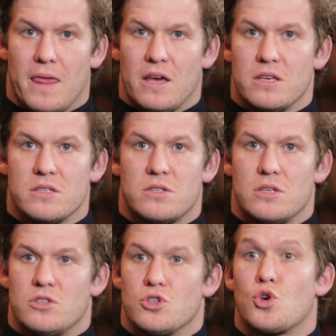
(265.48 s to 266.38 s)

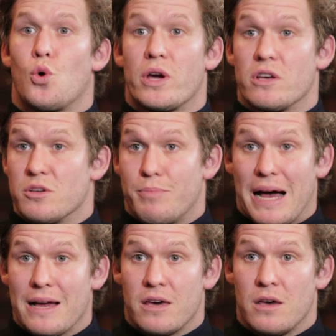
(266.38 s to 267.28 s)
He's as quick as a
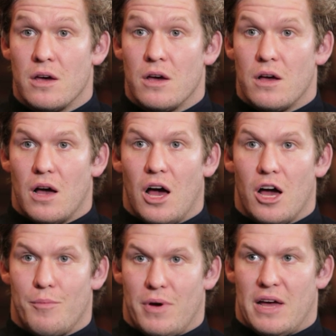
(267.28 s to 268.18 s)
back.
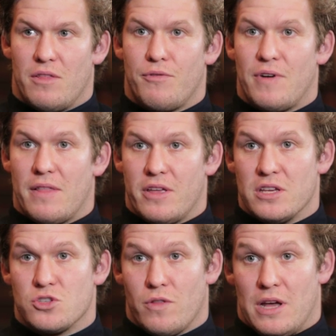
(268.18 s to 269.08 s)
And the fact that
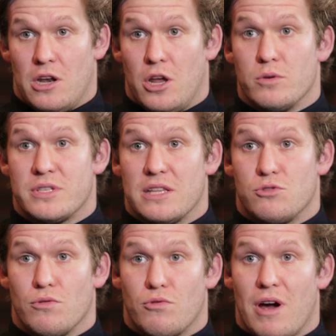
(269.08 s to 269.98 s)
he's got that low
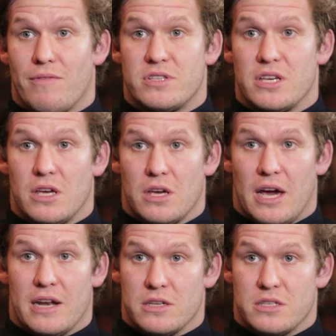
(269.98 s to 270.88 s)
centre of gravity
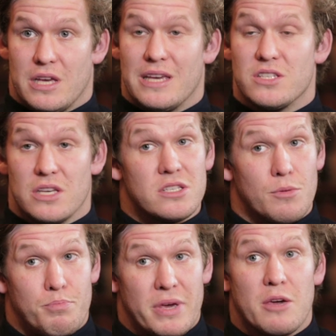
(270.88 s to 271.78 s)
and he's
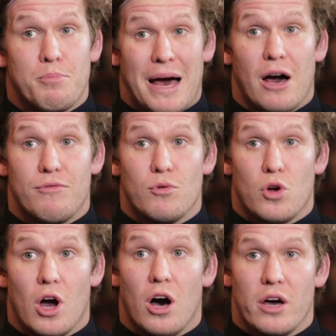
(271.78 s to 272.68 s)
a big, powerful
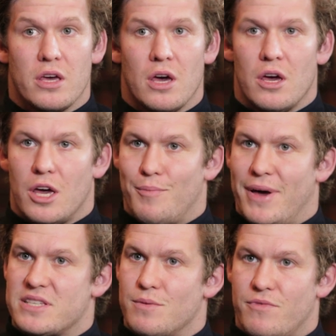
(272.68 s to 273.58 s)
guy, it
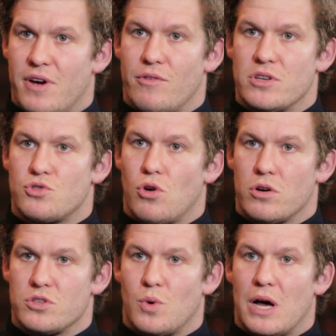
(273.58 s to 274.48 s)
makes him very
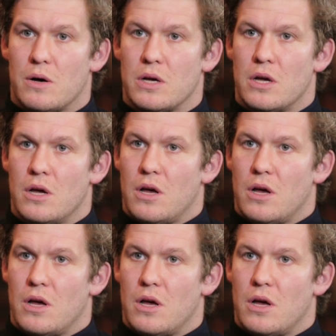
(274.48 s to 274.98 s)
strong as well.